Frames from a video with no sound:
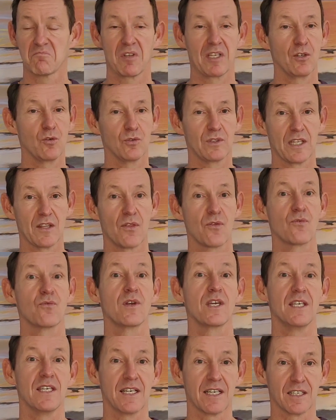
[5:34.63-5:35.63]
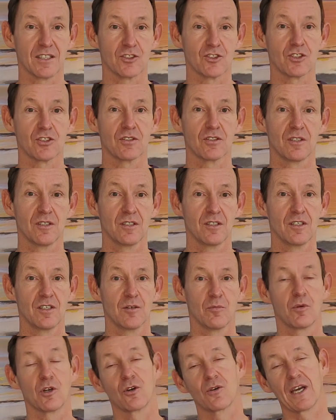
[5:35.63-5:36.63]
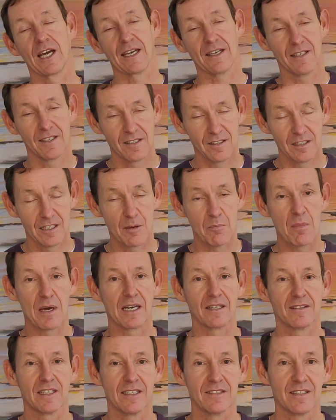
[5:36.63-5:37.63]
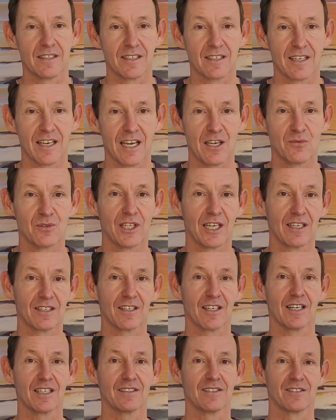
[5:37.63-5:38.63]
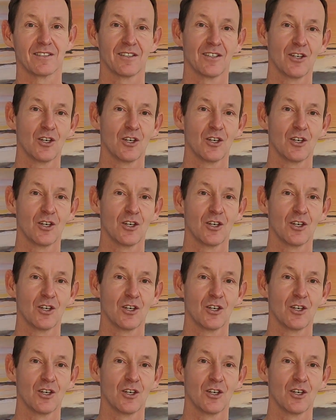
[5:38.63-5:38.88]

They do it in 3 years, but okay, they meditate in a cave day and night.